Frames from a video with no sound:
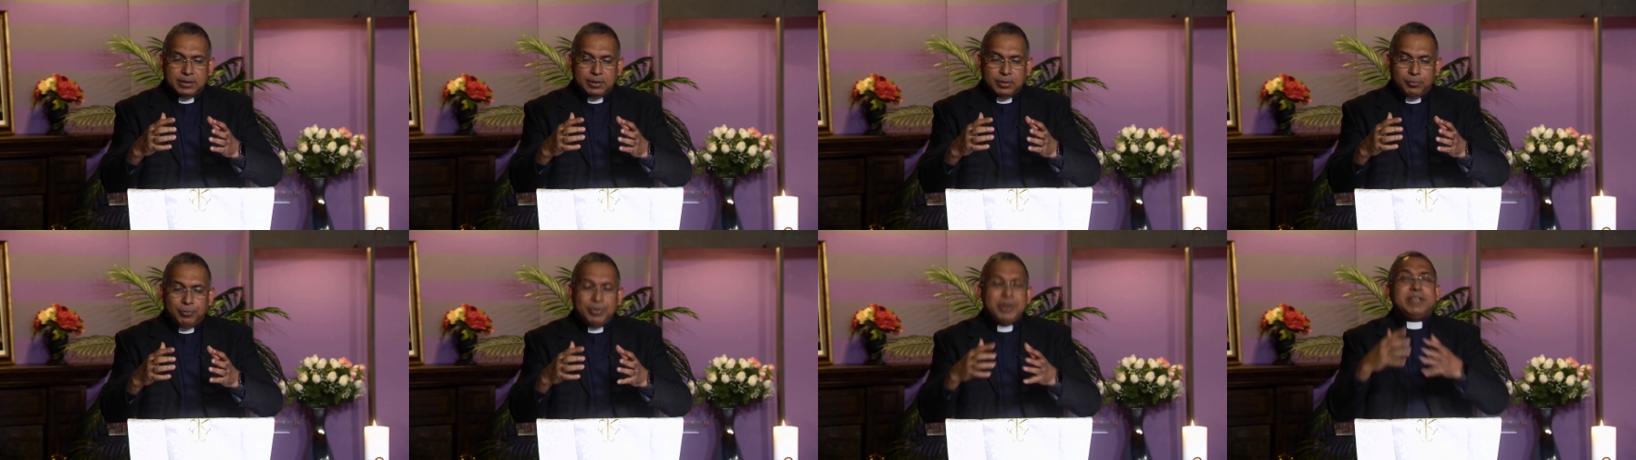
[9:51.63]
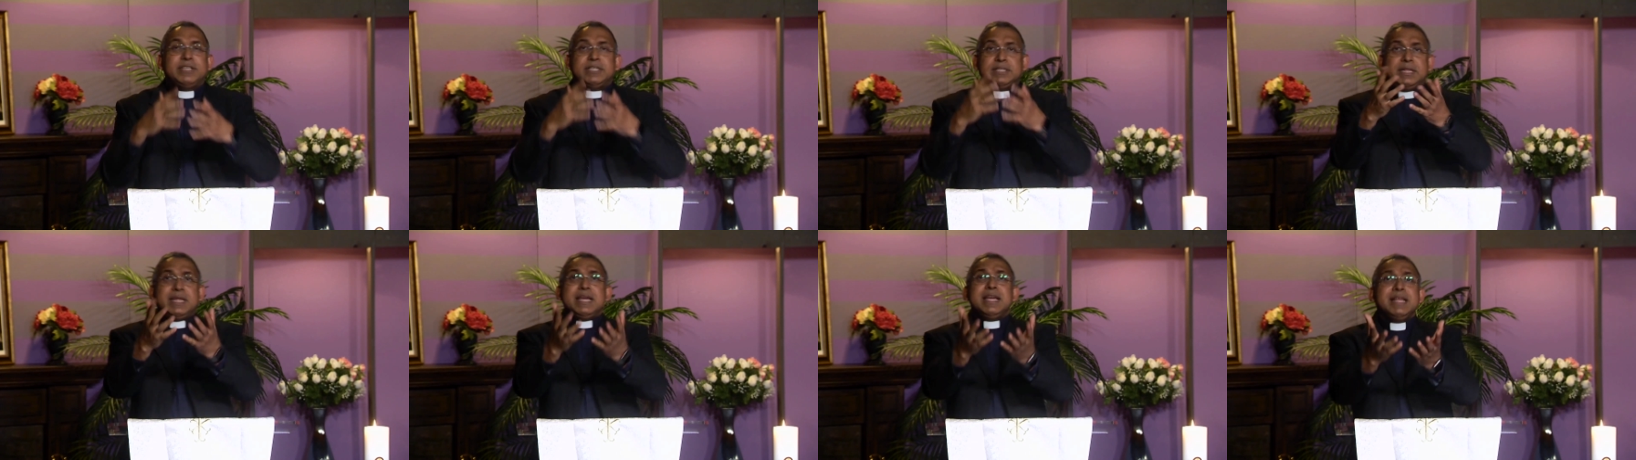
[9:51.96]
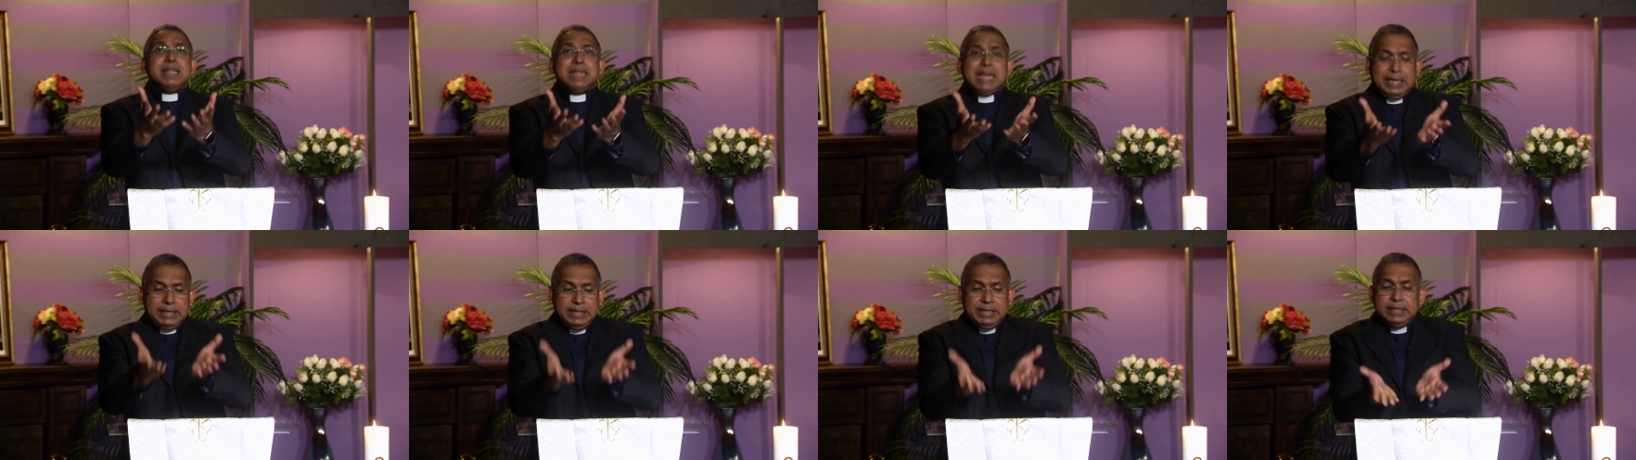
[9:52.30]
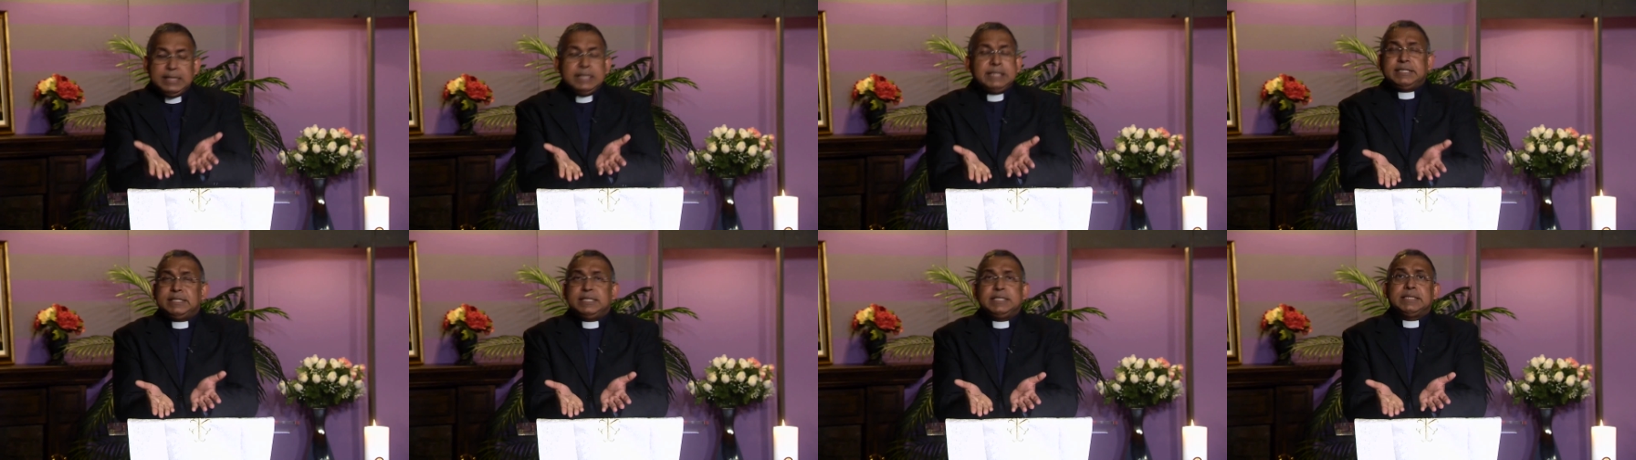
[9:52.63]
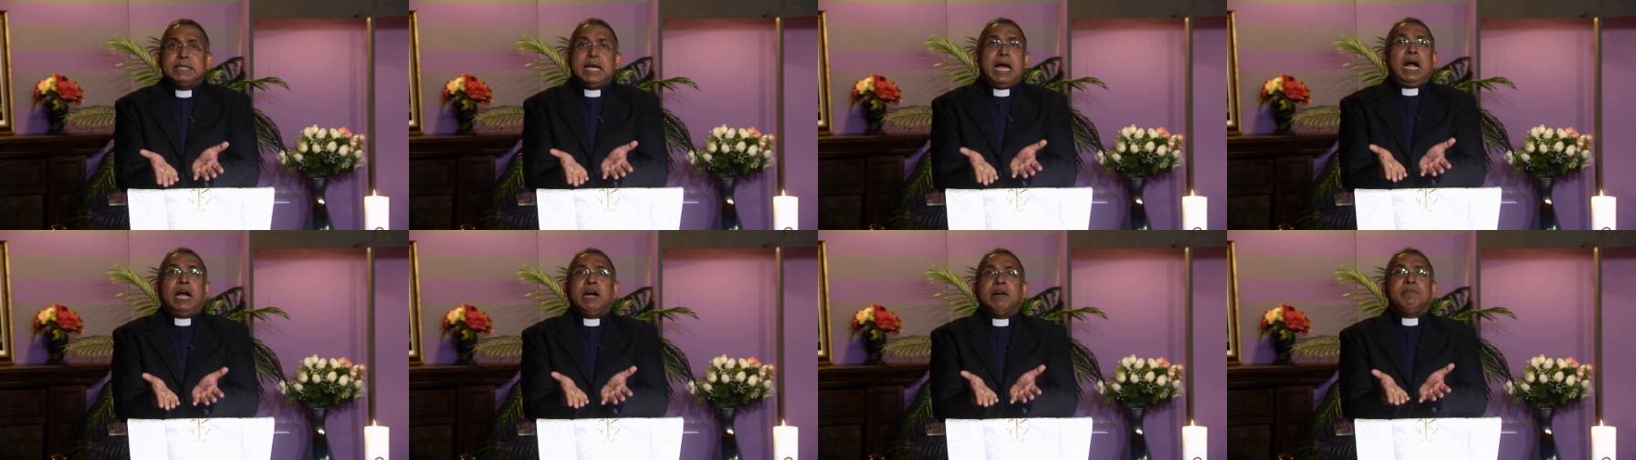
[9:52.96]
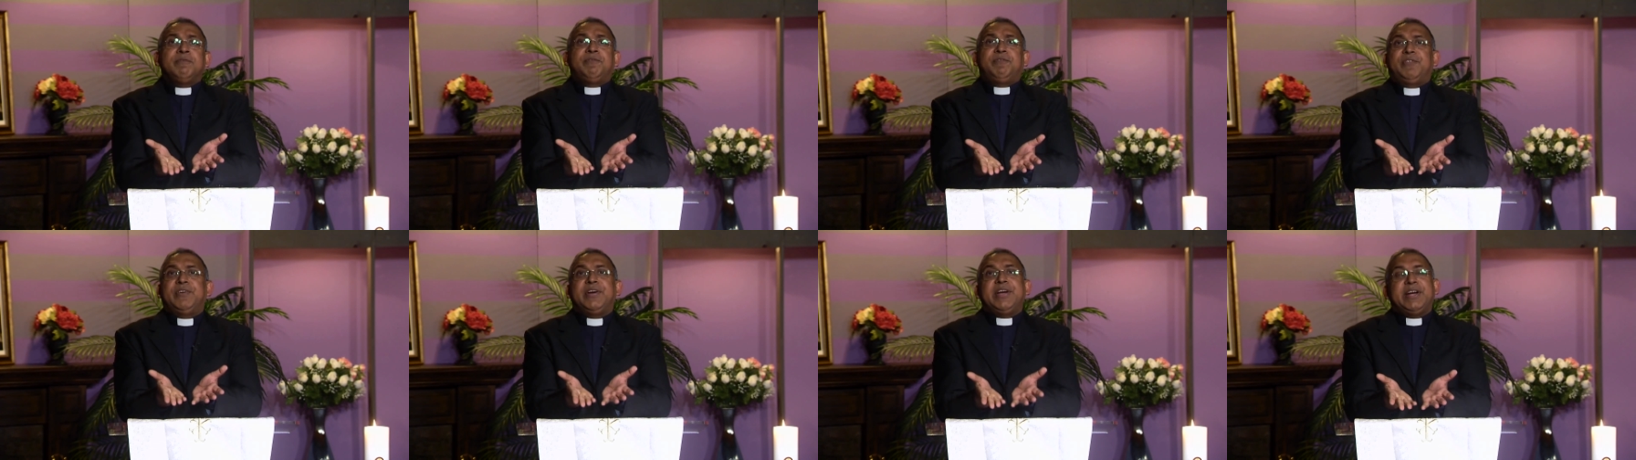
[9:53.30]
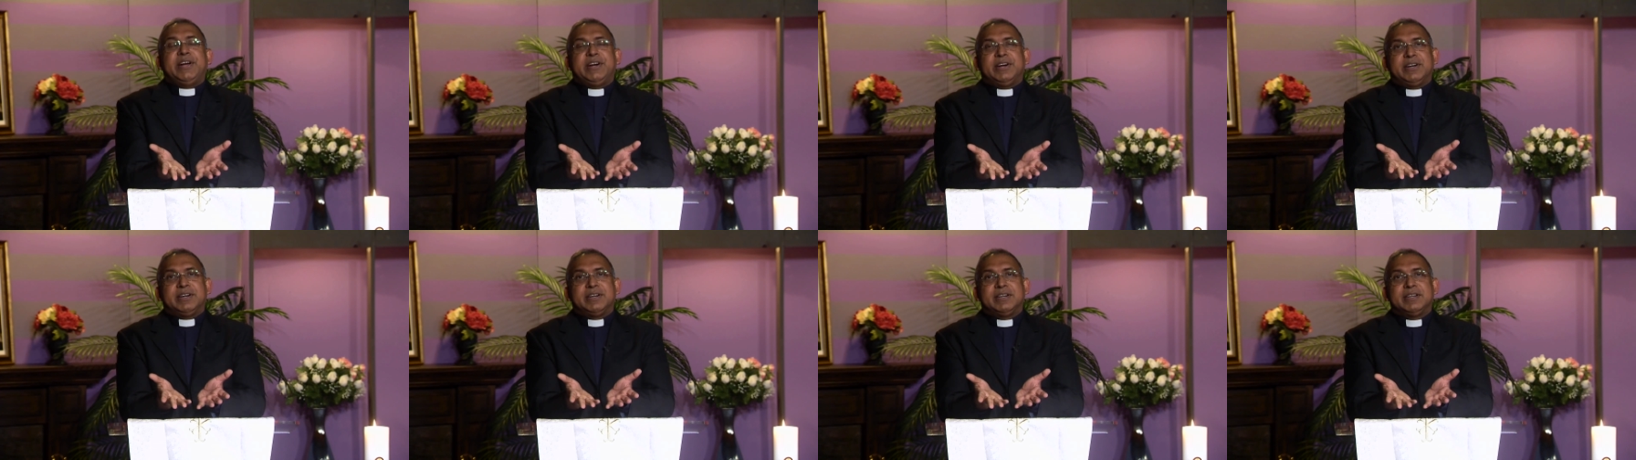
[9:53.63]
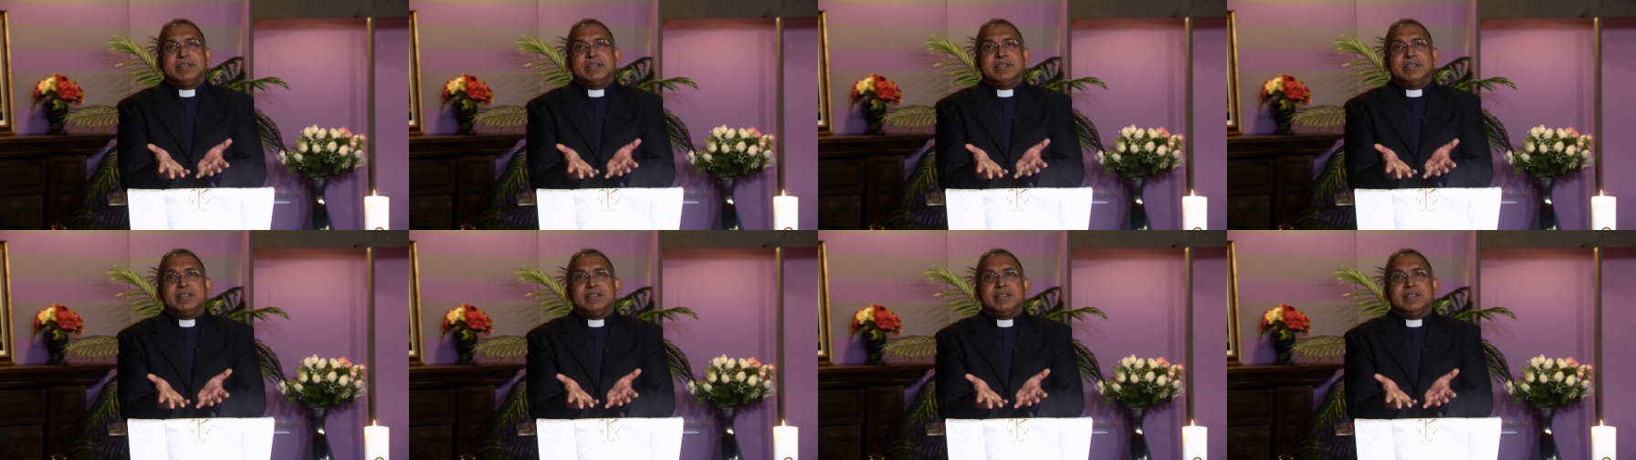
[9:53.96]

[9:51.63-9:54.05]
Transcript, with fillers: we think that this is unfair.